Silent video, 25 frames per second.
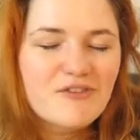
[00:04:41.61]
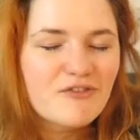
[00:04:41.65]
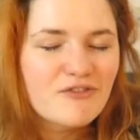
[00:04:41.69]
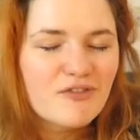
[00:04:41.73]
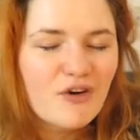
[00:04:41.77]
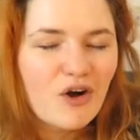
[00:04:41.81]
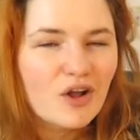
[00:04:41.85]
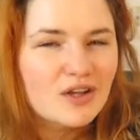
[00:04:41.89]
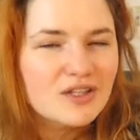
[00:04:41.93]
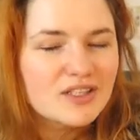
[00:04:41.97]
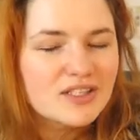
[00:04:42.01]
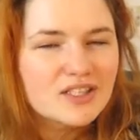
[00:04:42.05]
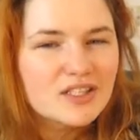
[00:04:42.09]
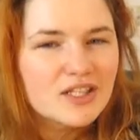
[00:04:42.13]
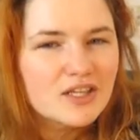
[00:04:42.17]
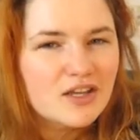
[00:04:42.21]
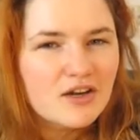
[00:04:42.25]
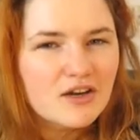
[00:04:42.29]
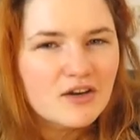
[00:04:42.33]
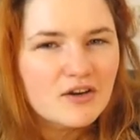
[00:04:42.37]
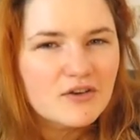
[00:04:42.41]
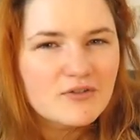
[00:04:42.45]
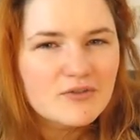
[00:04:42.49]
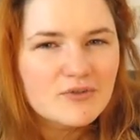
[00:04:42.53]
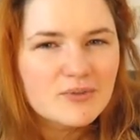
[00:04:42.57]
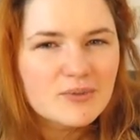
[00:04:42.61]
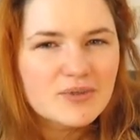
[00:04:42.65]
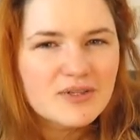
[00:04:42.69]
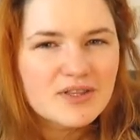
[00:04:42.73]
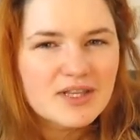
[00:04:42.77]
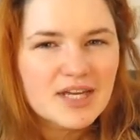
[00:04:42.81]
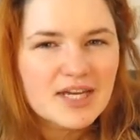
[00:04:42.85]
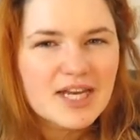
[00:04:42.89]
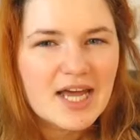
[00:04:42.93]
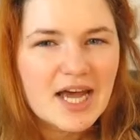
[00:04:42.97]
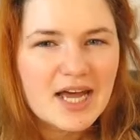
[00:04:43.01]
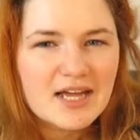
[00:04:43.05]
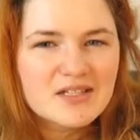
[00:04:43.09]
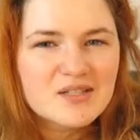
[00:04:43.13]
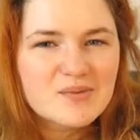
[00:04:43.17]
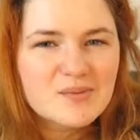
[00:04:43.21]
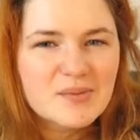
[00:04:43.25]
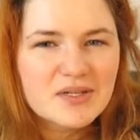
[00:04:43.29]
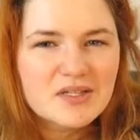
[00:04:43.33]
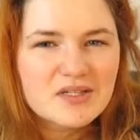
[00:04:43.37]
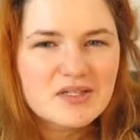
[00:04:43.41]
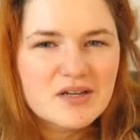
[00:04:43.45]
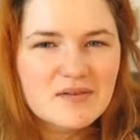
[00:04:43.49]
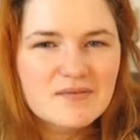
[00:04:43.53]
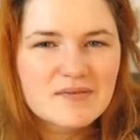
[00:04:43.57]
fall in love with that
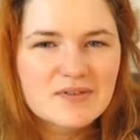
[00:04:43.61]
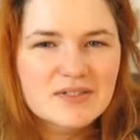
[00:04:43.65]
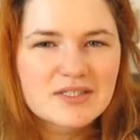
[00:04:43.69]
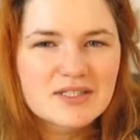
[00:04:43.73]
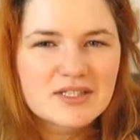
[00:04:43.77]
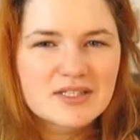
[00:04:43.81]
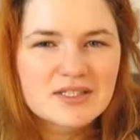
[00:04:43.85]
aspect of it,